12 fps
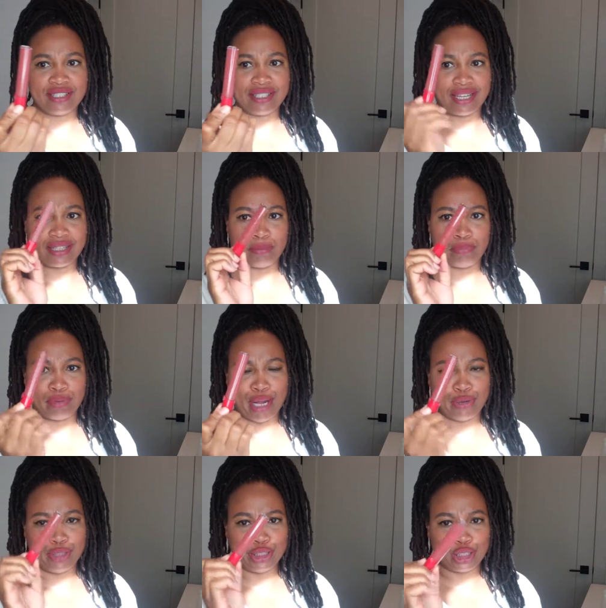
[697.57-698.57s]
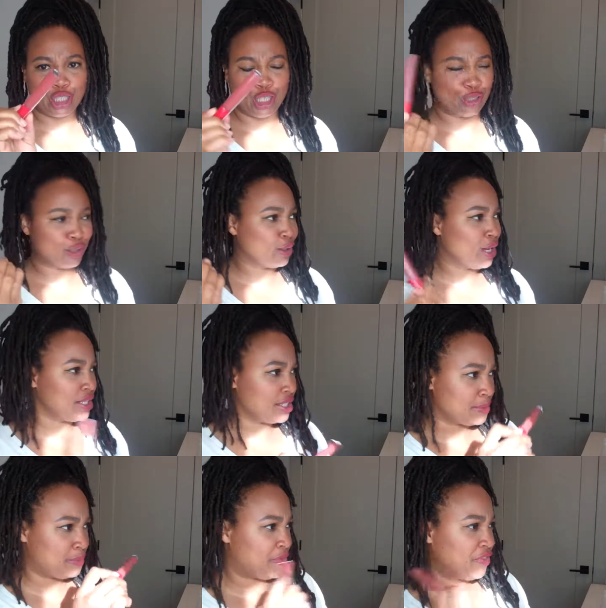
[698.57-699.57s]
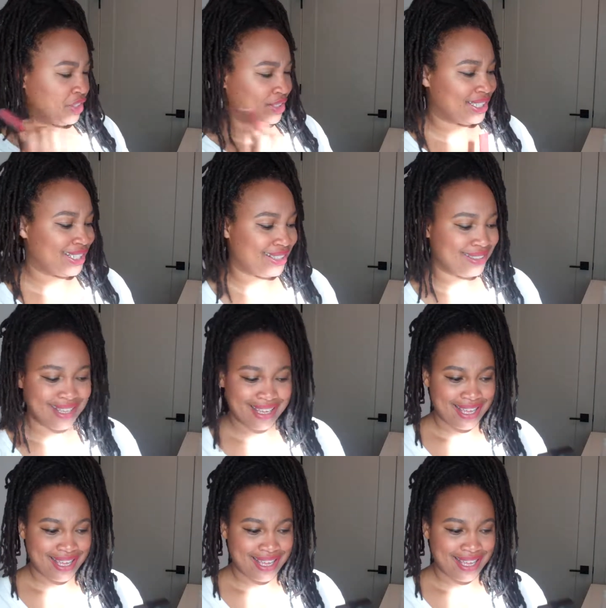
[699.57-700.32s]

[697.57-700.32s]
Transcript: is like the brownish color. I just filled it in.